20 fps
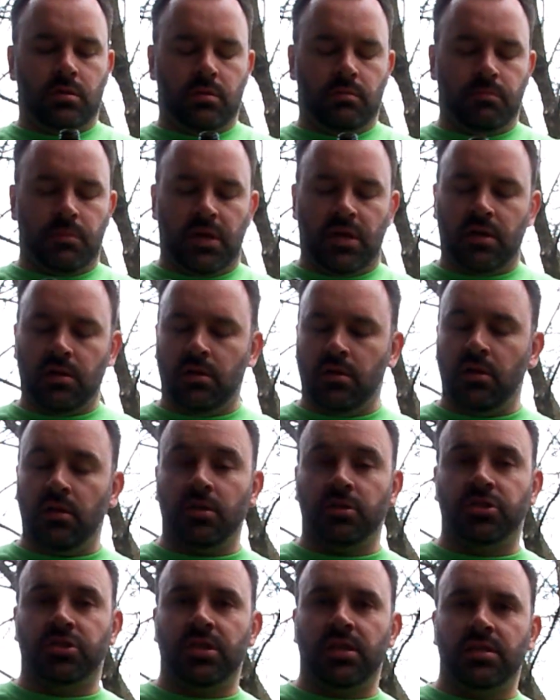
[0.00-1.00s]
might get another
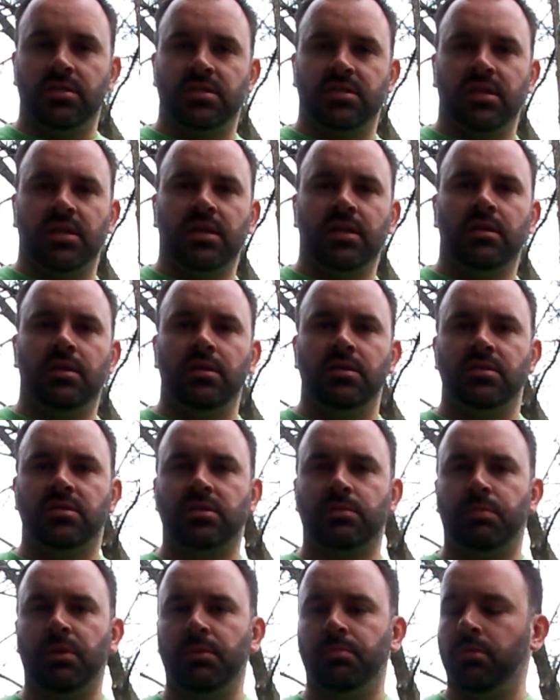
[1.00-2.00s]
chance to get these
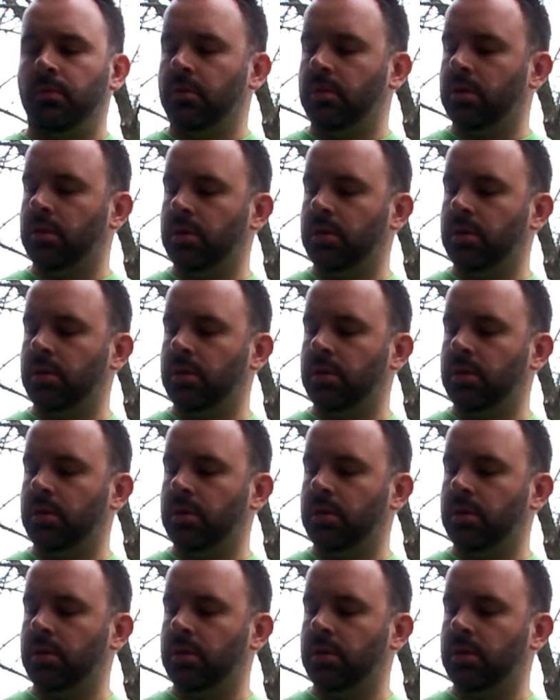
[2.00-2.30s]
people.